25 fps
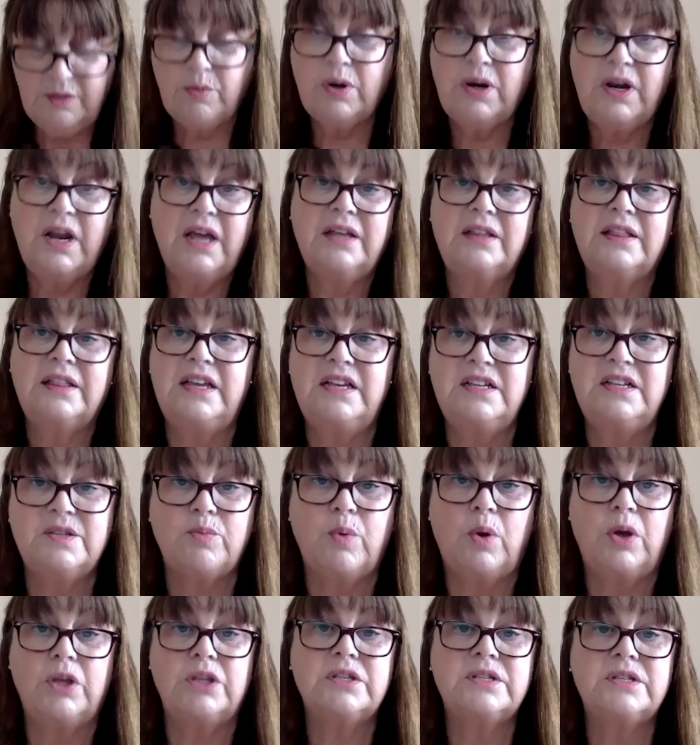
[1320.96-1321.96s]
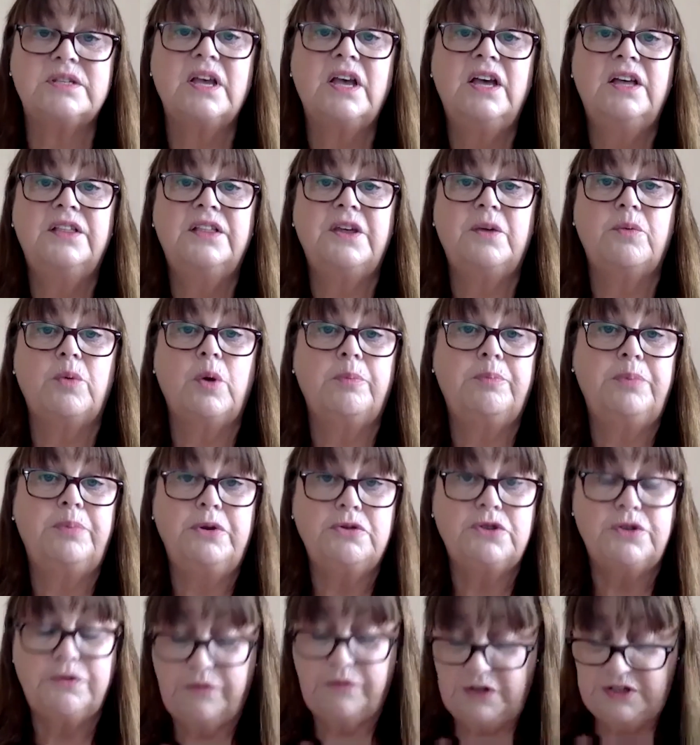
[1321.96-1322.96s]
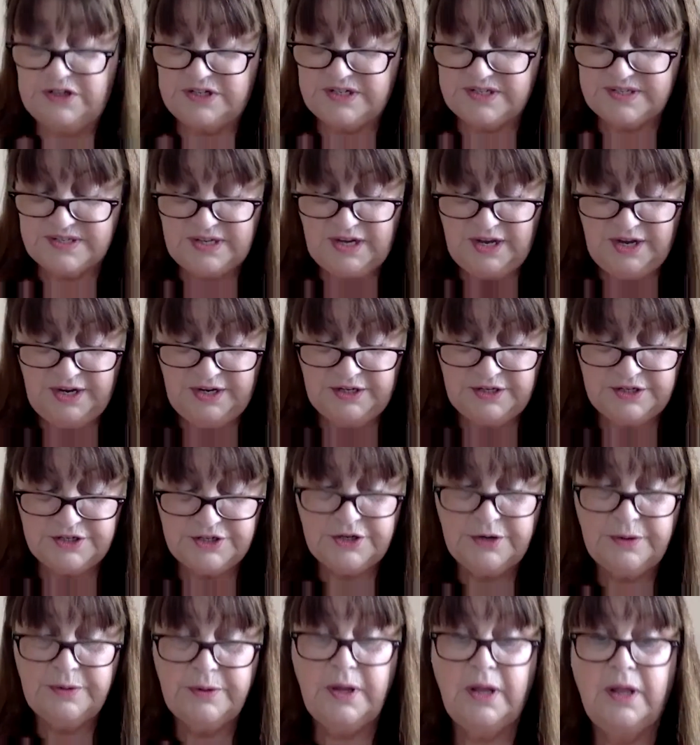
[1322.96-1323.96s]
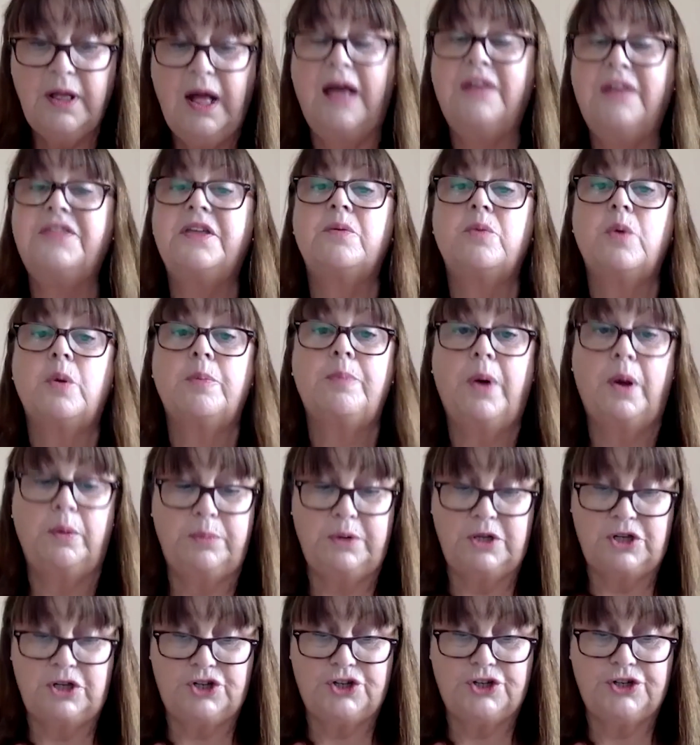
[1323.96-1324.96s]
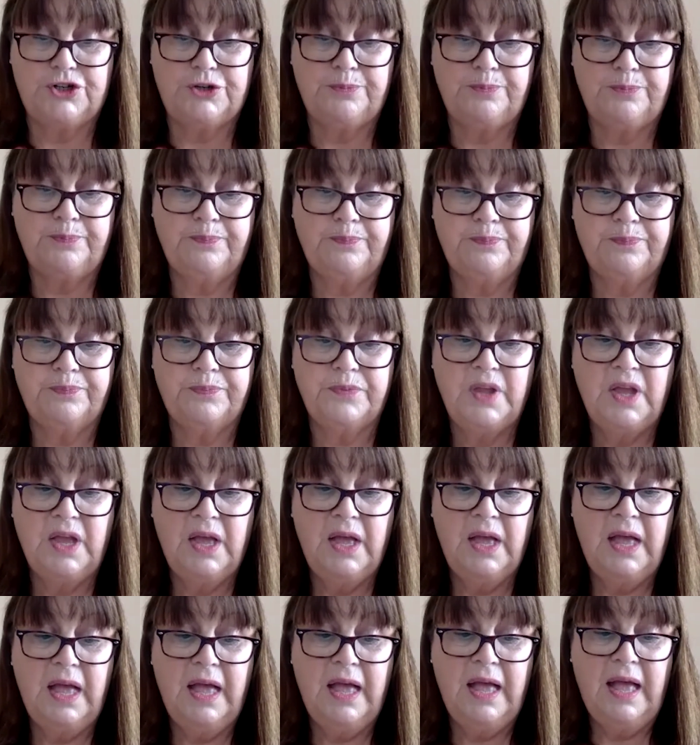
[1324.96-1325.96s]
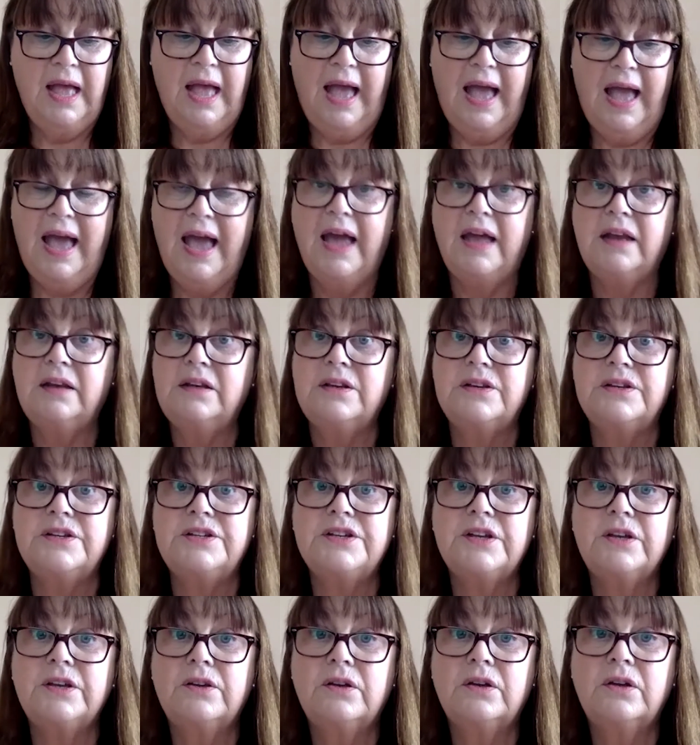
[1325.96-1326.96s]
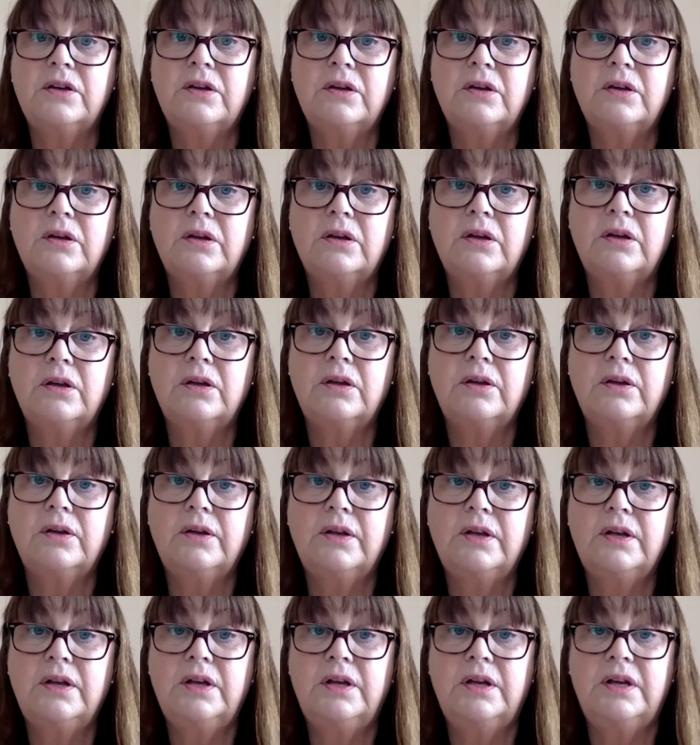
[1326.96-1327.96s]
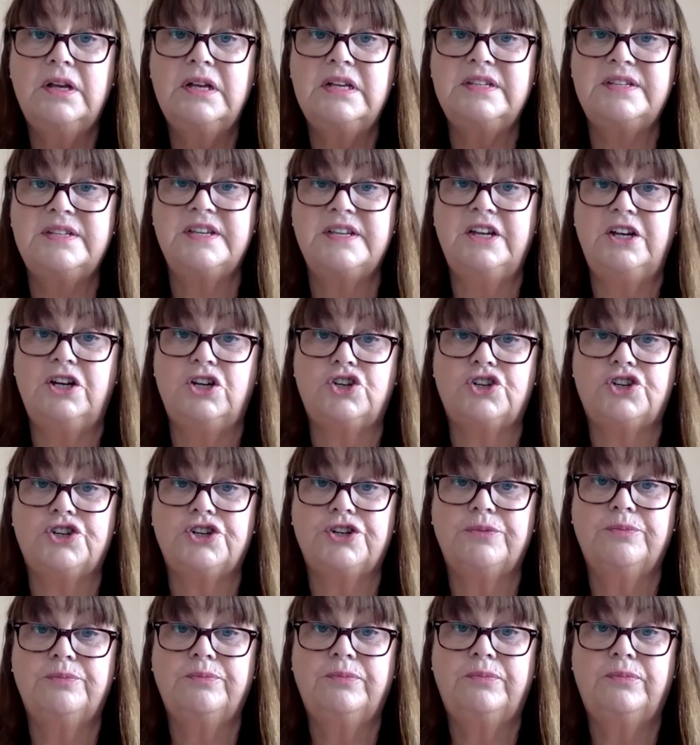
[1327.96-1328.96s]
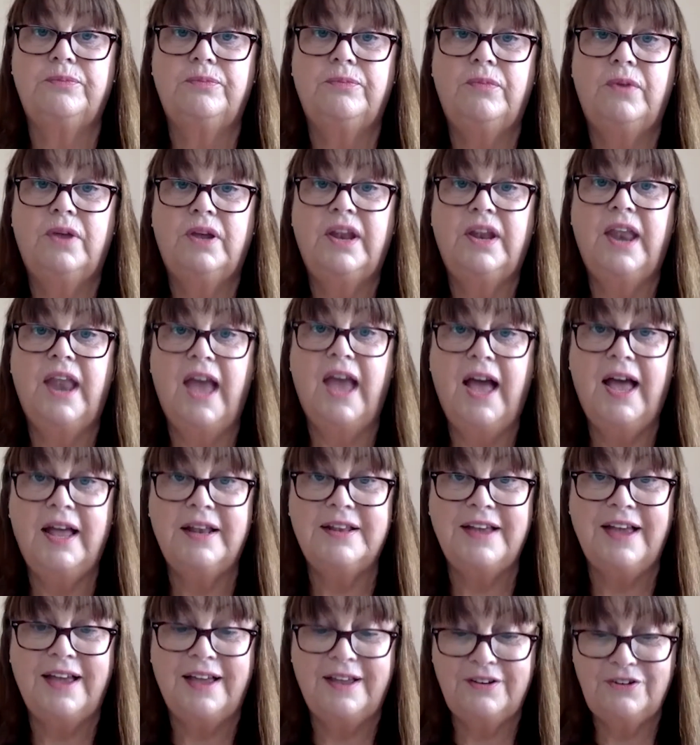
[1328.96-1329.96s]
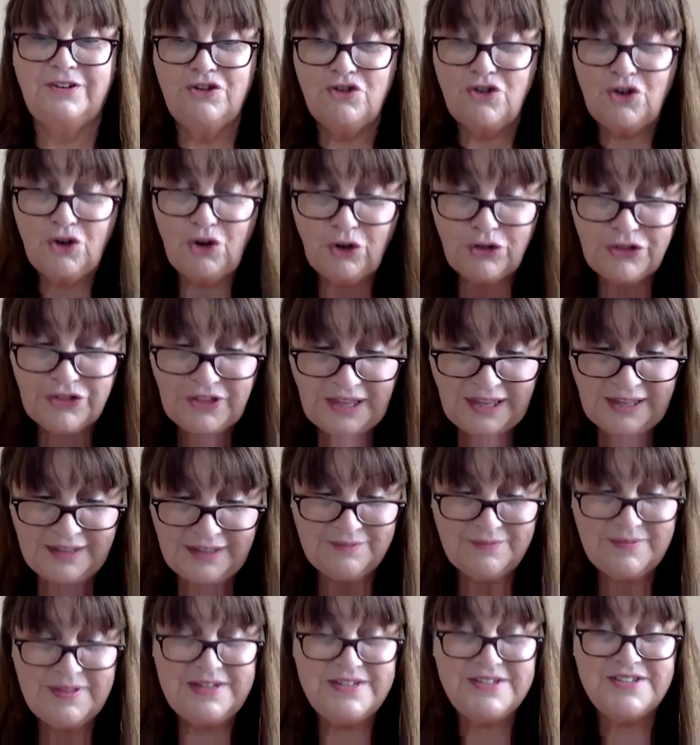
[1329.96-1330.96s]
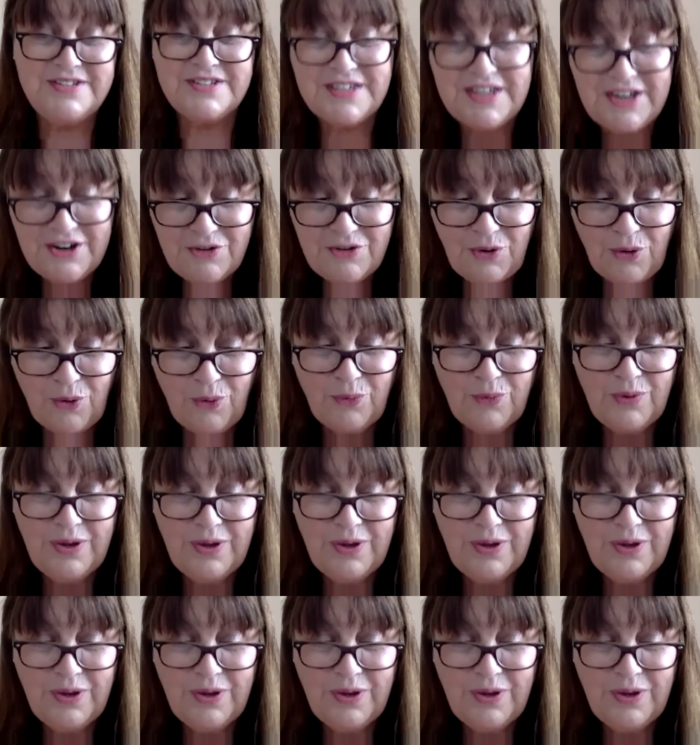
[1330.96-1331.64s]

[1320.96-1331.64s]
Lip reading: like these ones, they were beautifully designed and they were published. And zilch, nada, nothing, zero.